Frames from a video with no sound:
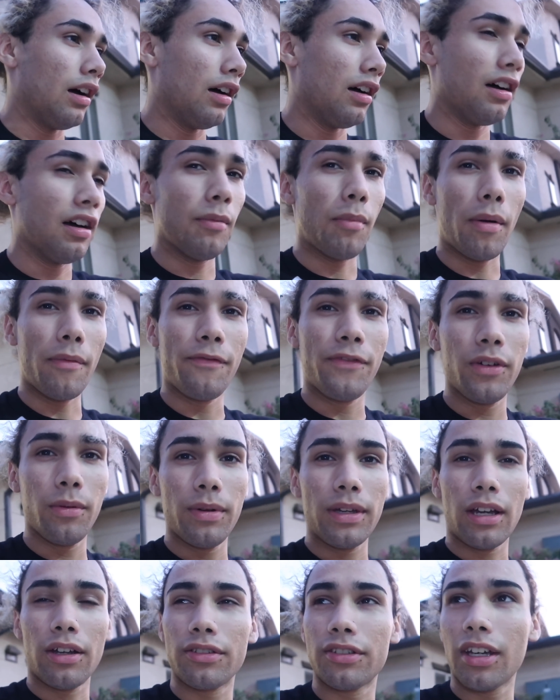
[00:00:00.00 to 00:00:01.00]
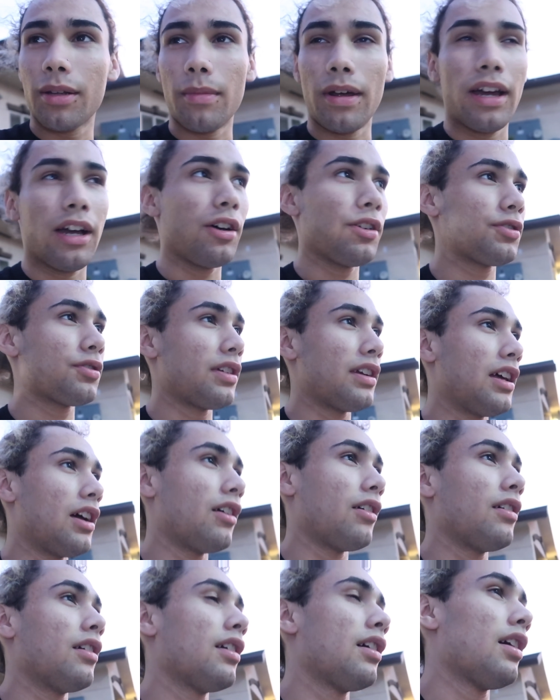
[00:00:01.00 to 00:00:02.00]
I'm filming outside my house right
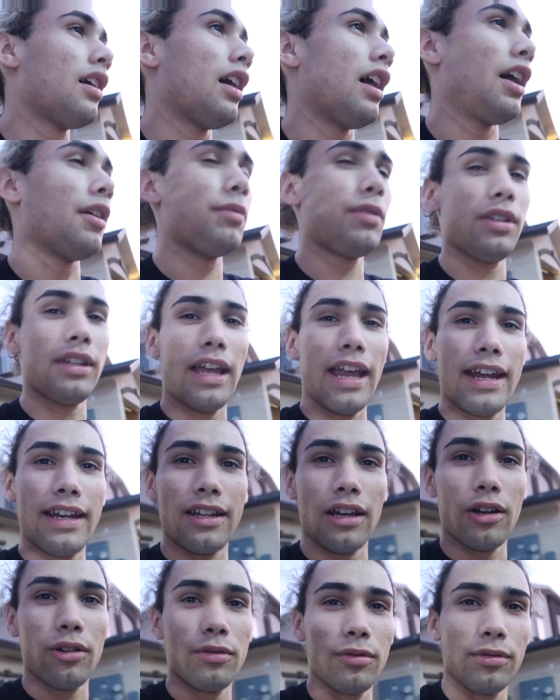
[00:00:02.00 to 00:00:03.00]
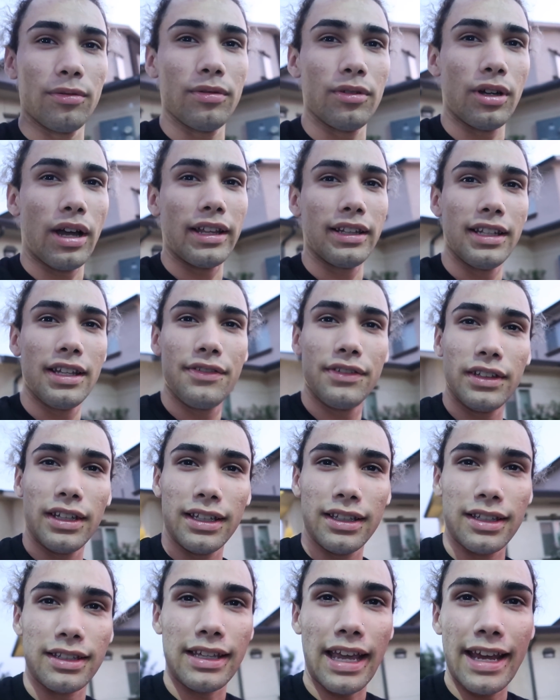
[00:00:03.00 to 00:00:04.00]
now. I really hate it. I live in
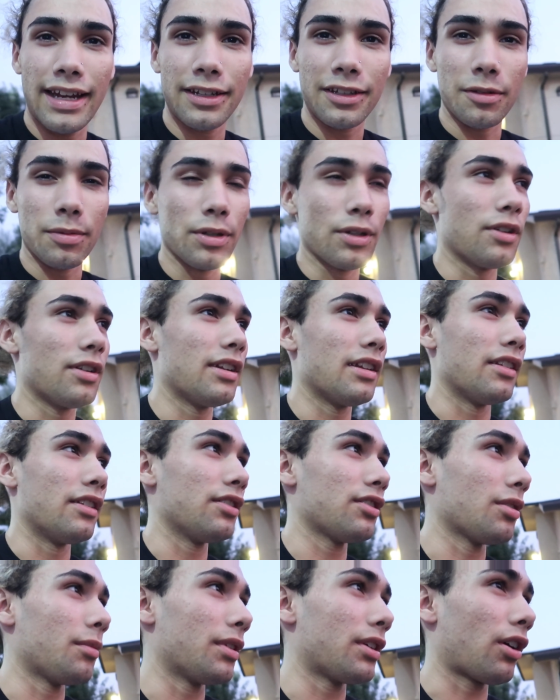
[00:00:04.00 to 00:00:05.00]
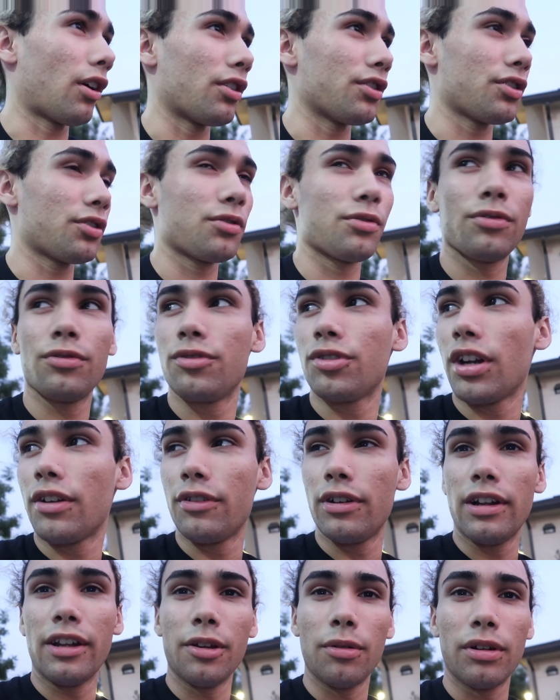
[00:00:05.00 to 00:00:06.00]
like a gated community, and there's so many cars just
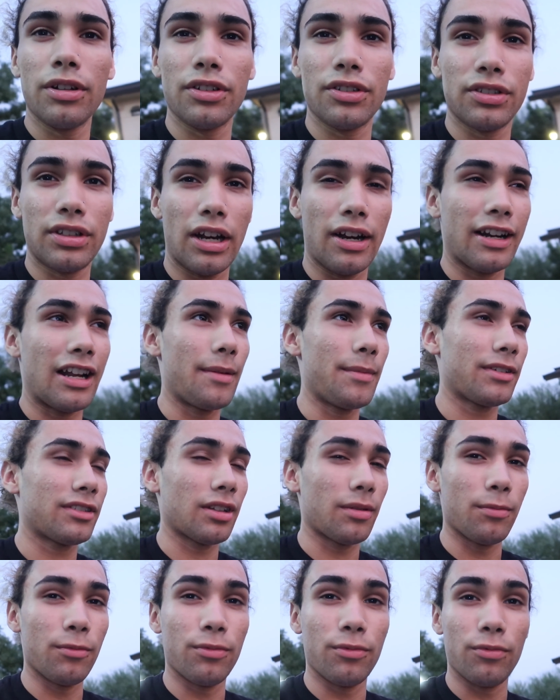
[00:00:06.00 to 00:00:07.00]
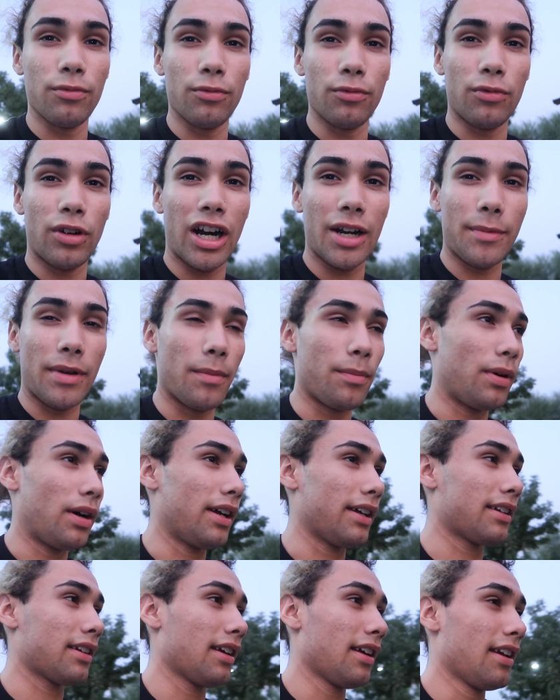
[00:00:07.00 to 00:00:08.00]
driving anywhere, just staring at me because I'm riding my
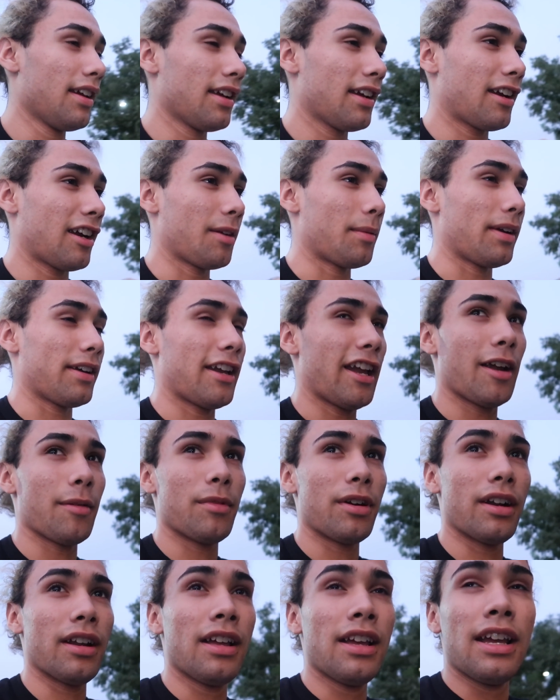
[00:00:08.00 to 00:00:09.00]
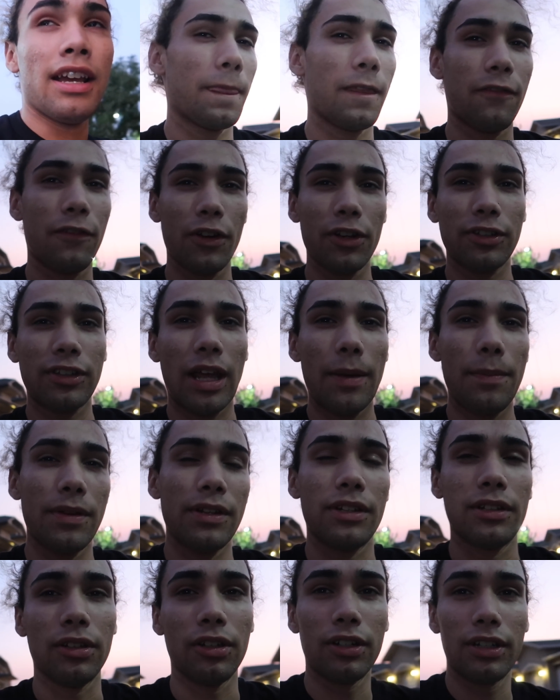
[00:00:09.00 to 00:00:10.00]
bike, carrying my camera. The first step
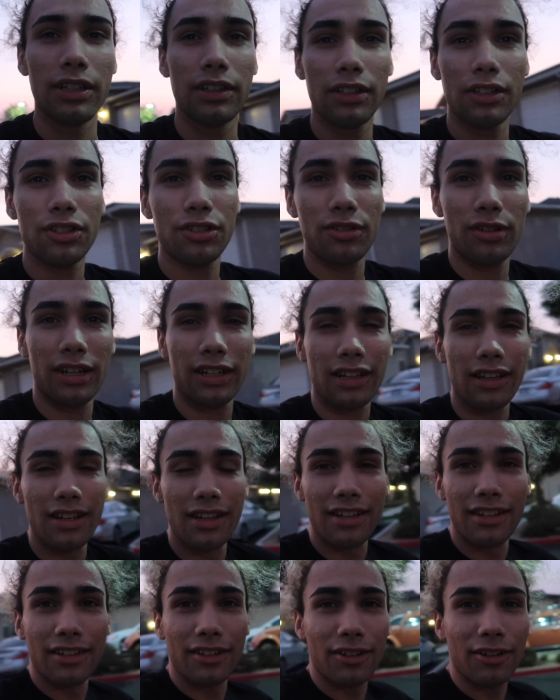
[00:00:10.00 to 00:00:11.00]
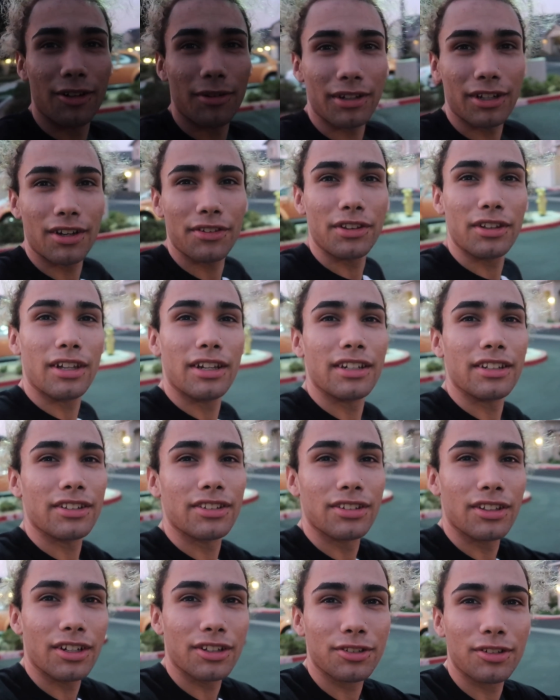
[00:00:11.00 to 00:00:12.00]
into learning this trick, oh my god, the lighting
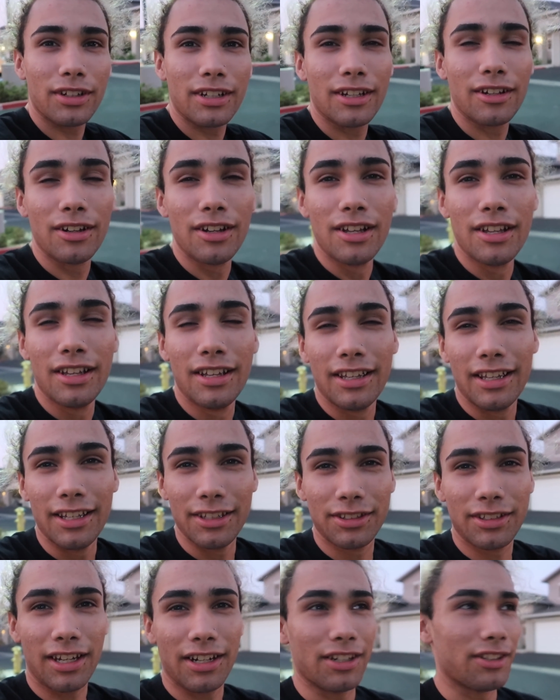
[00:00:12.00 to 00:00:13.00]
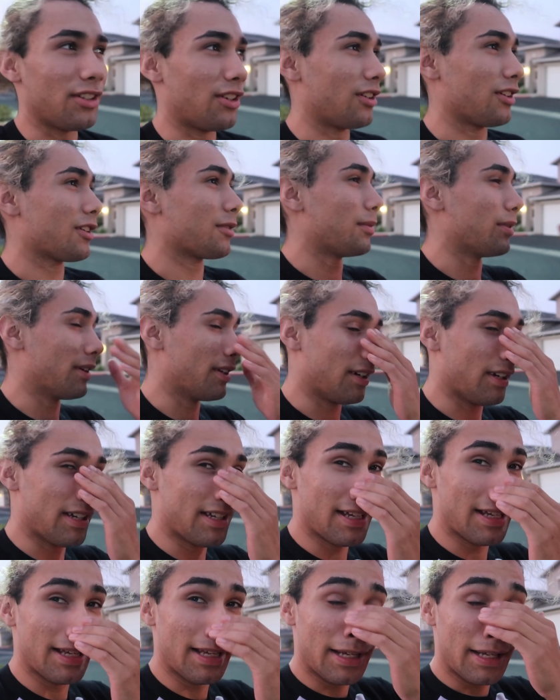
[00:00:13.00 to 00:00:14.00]
sucks right now. It's kind of dark, but
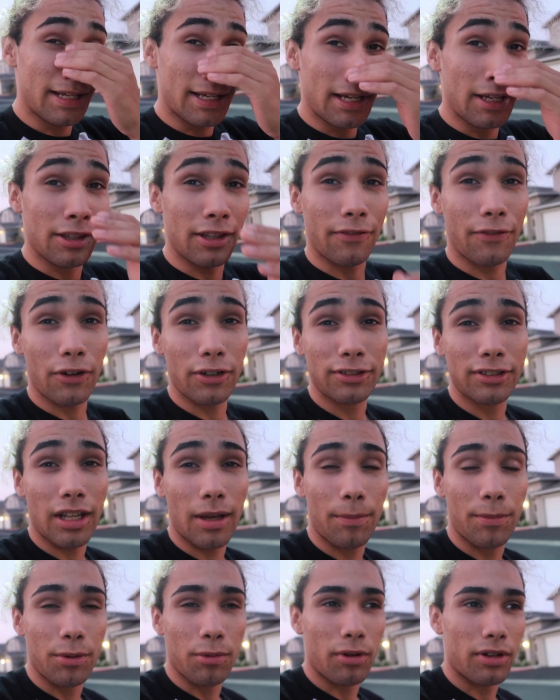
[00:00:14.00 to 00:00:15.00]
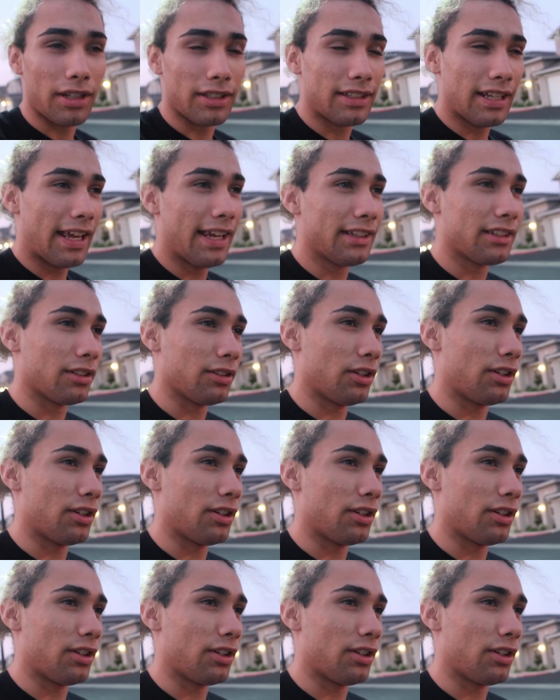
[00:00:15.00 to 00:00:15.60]
the first step you want to take to